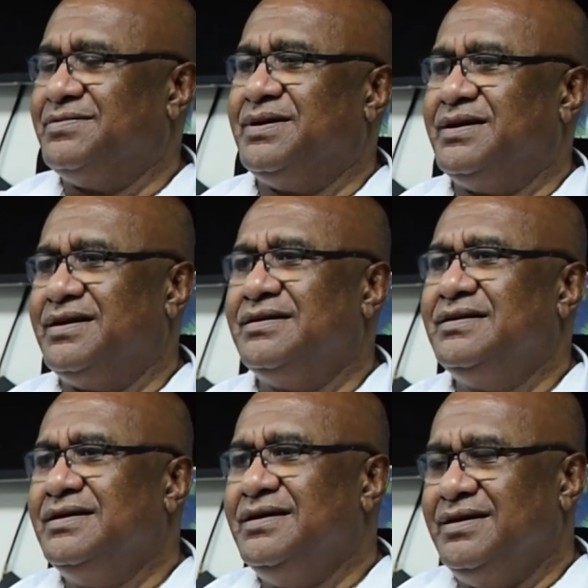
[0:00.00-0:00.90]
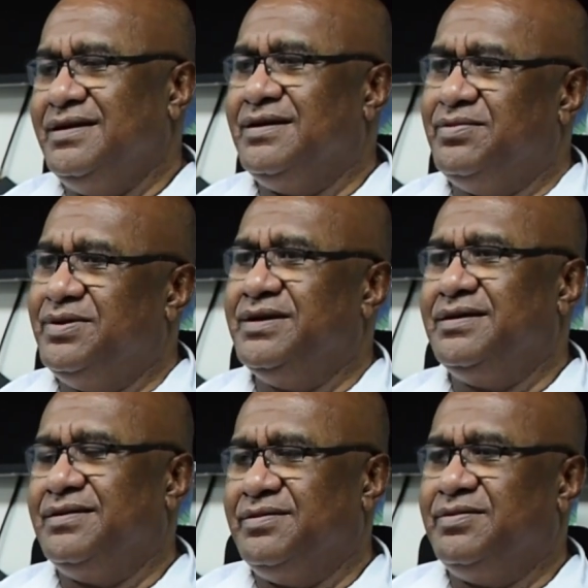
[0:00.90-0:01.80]
of,
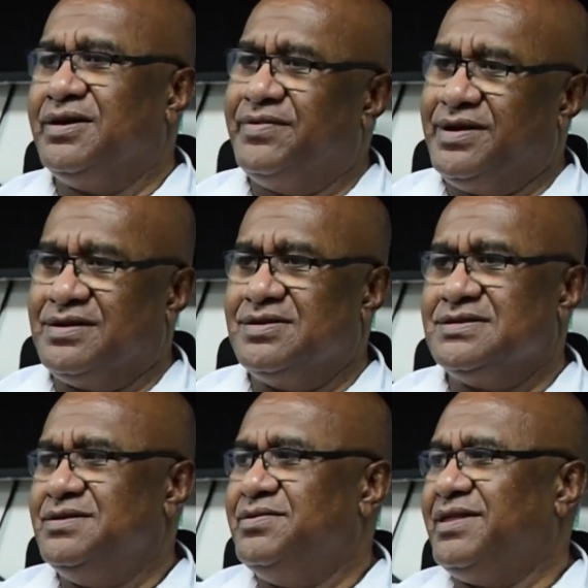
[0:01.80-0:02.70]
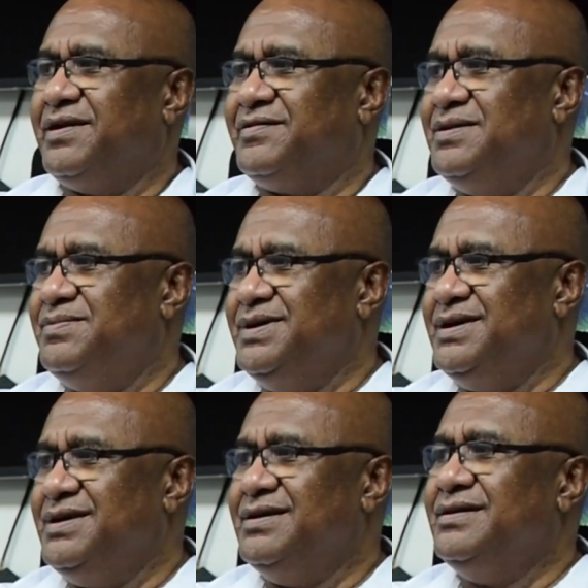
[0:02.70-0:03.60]
we work very closely with
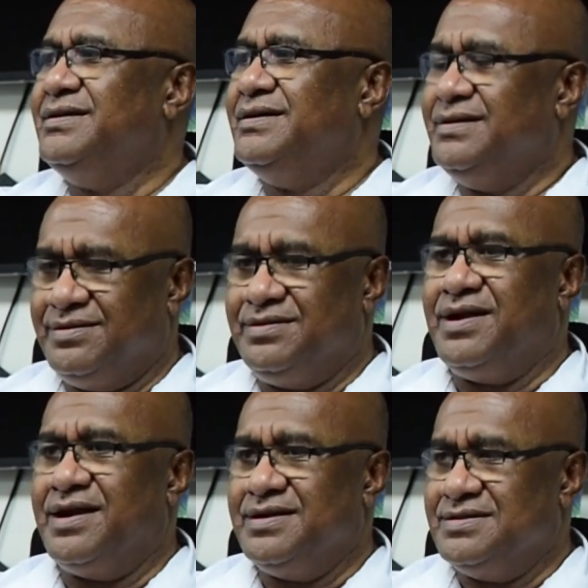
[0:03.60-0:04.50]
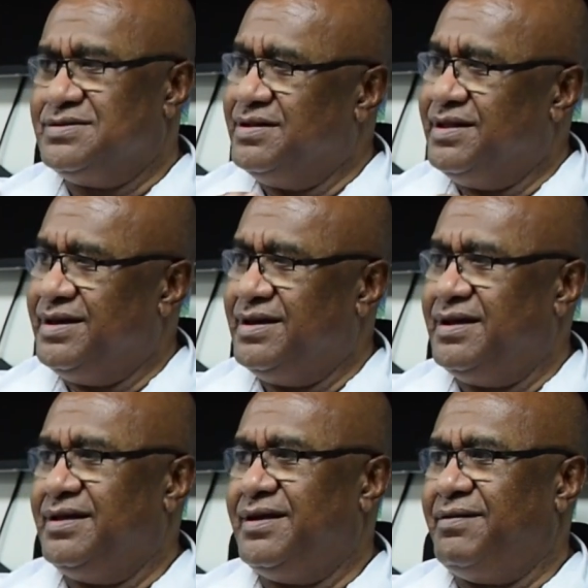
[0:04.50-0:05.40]
FDB to try and ensure
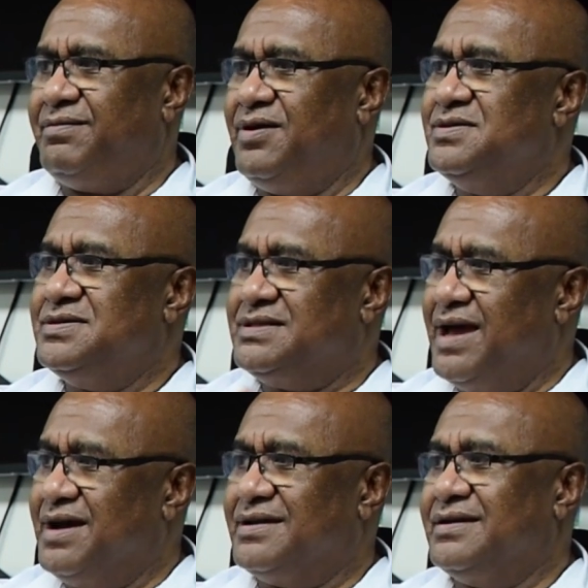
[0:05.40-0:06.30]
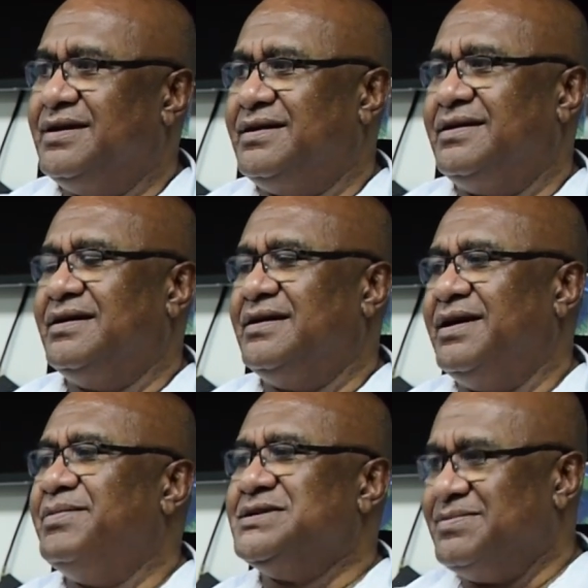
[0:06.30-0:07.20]
they have loans targeted at
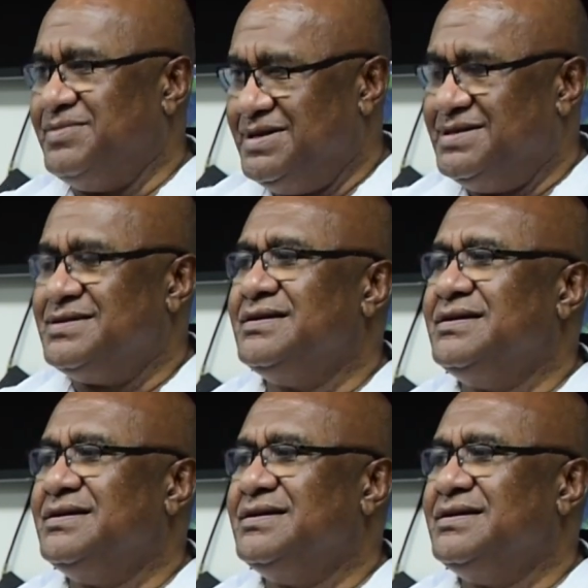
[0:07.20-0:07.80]
MSMEs.